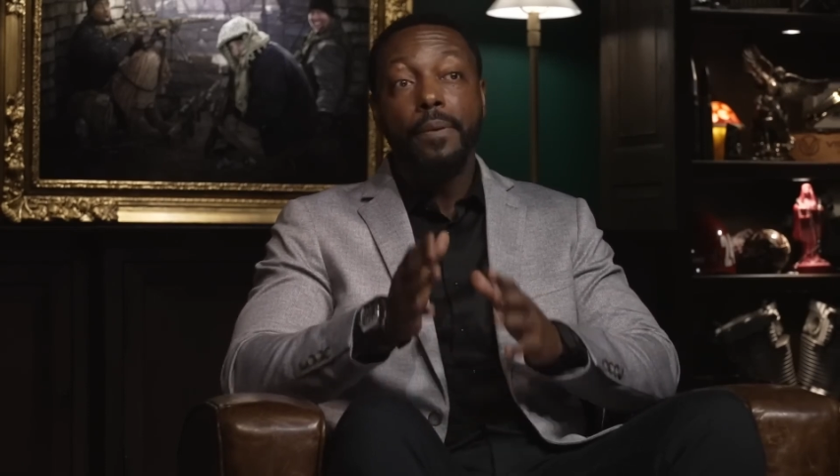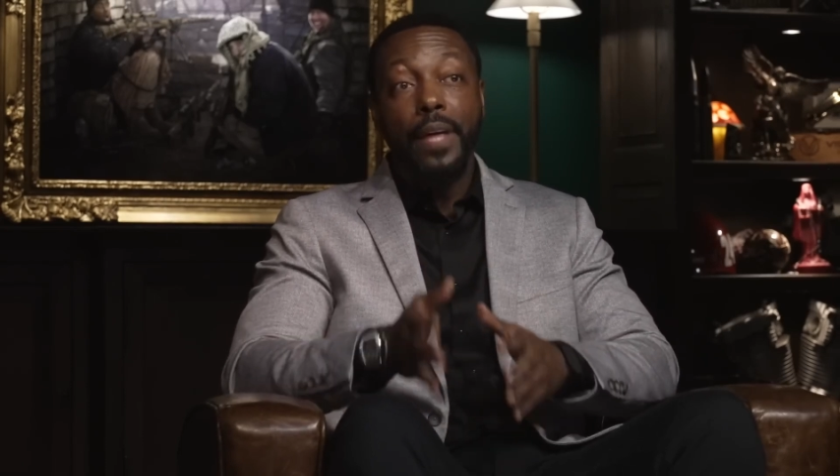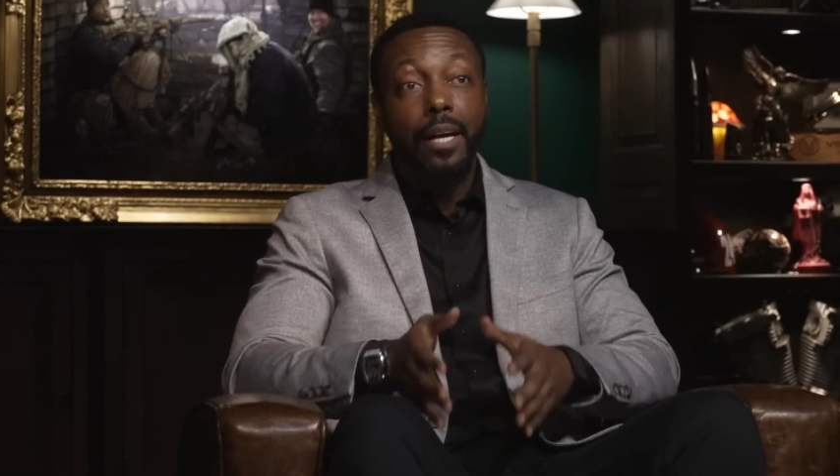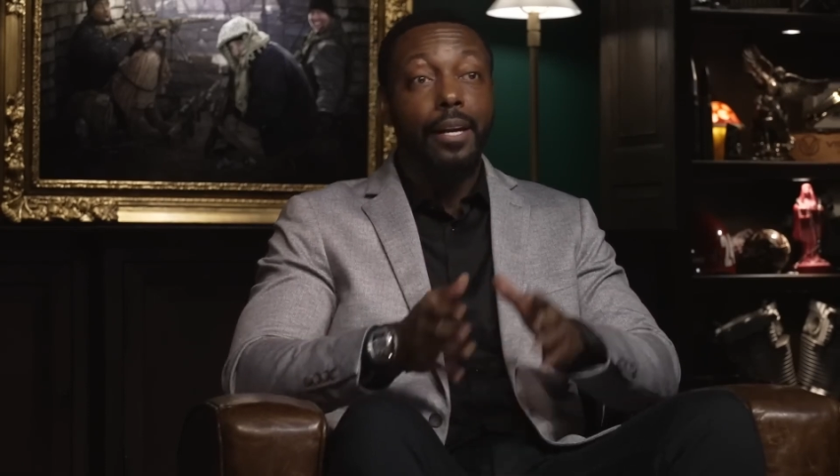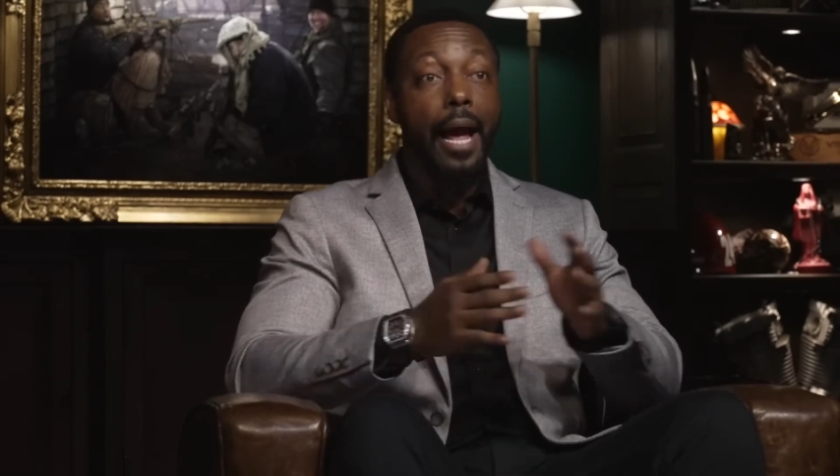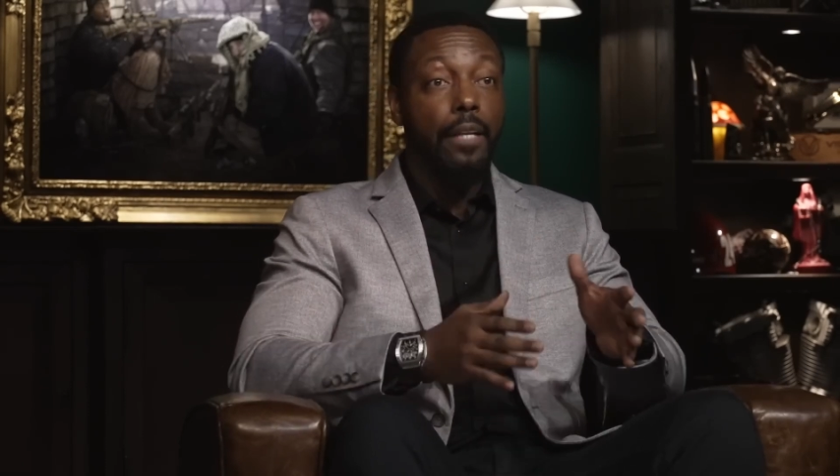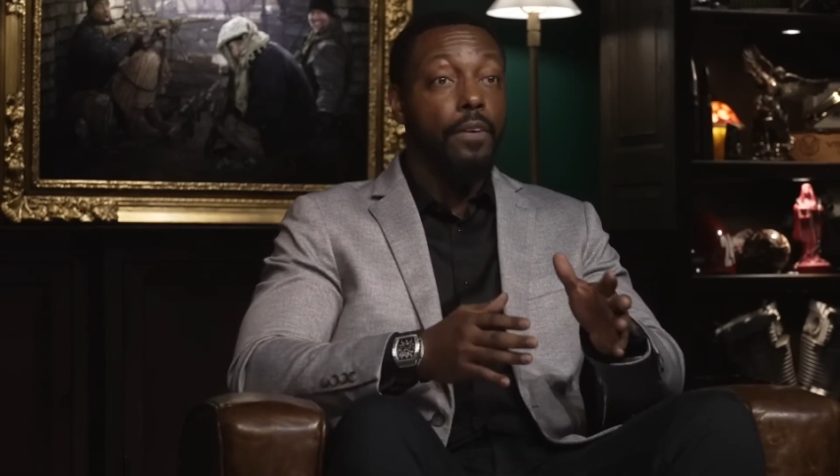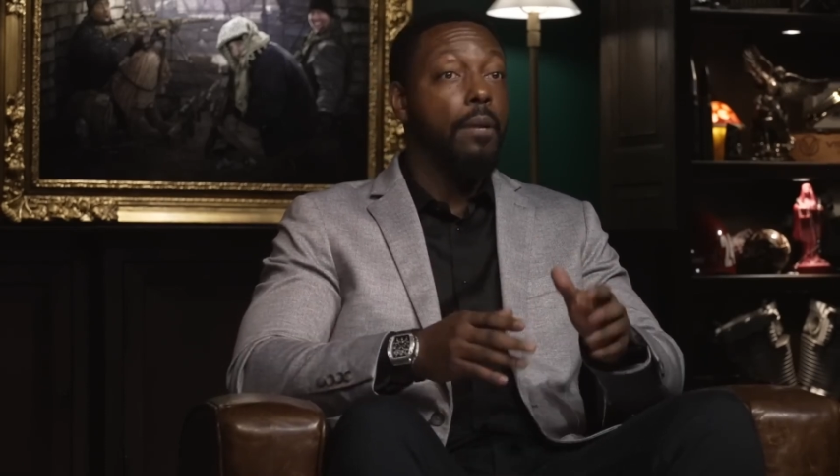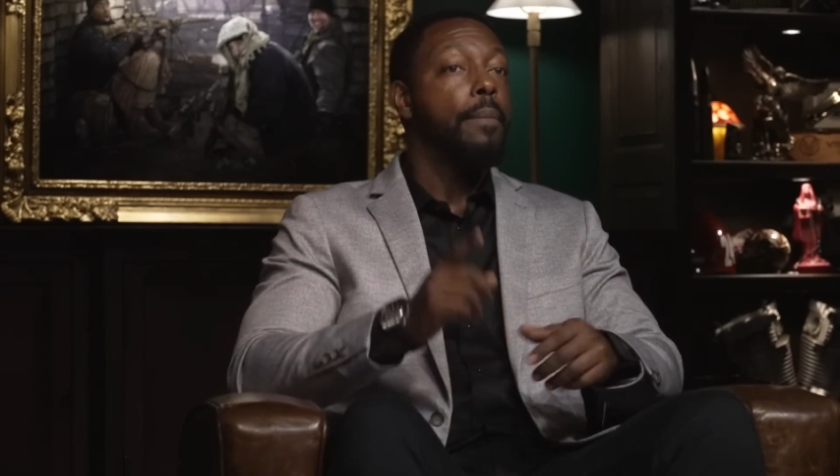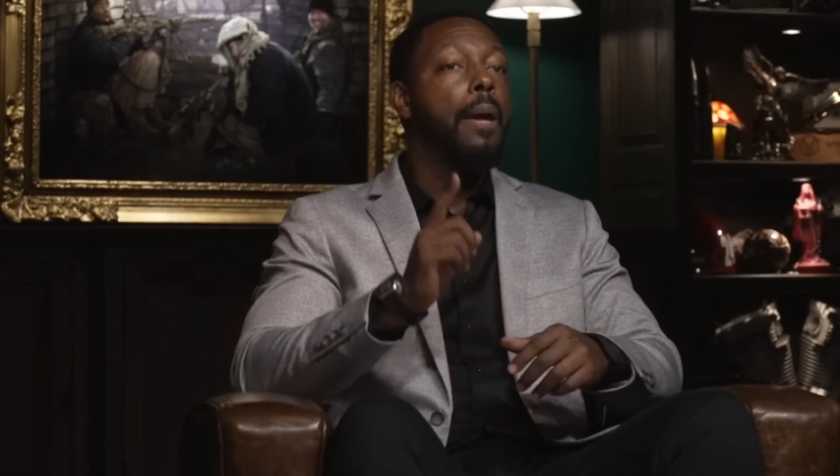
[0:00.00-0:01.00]
they can activate
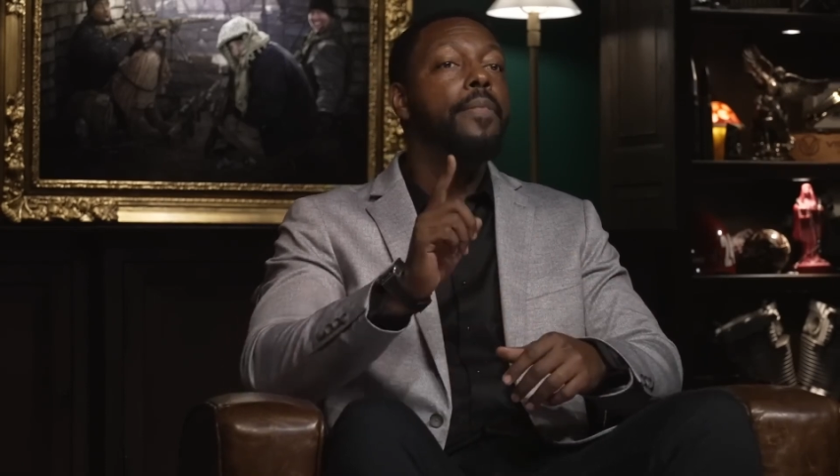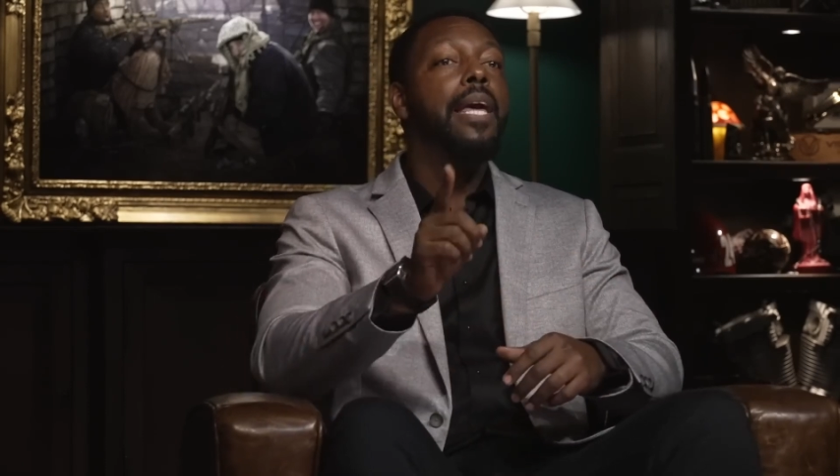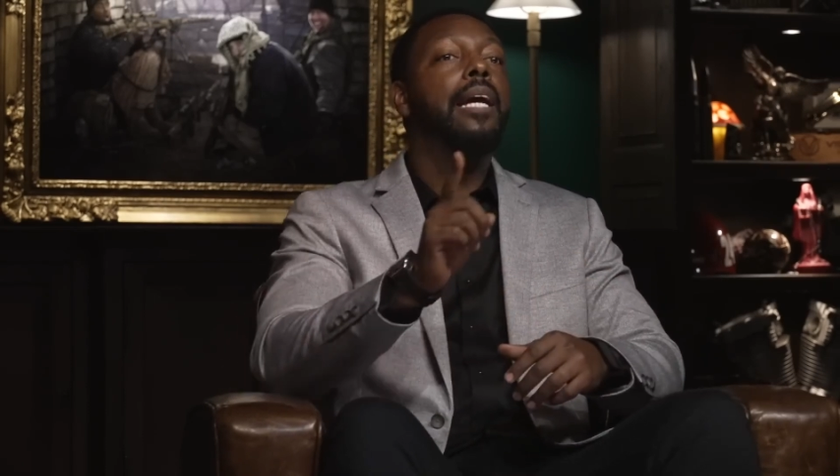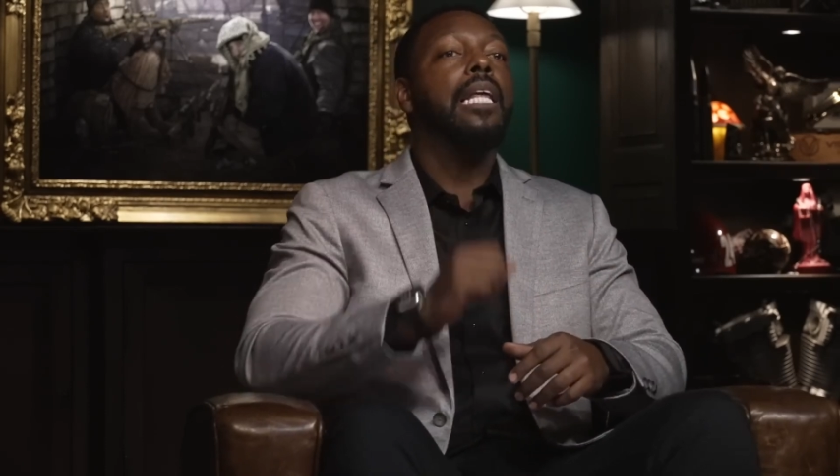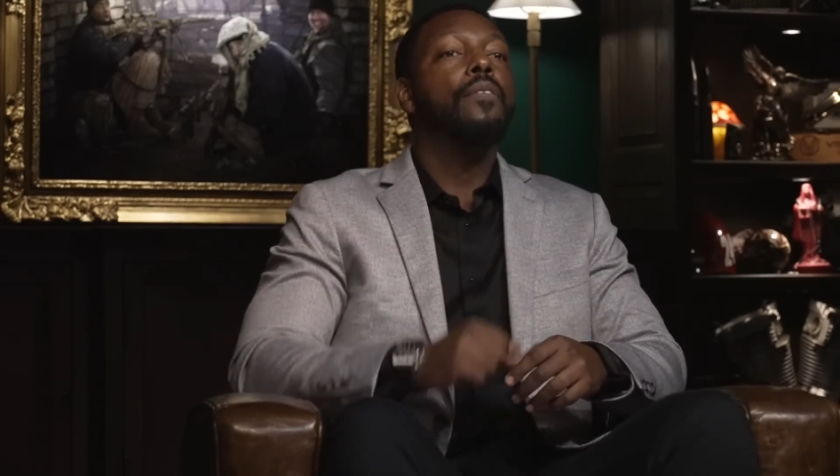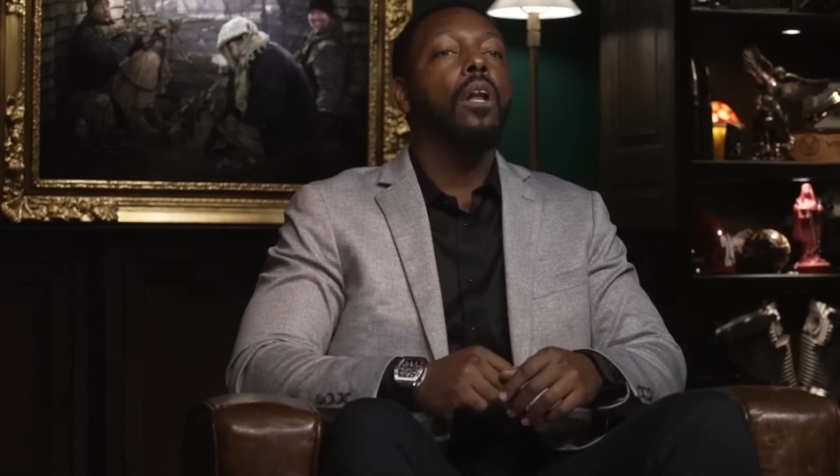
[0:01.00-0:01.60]
them, maybe they can even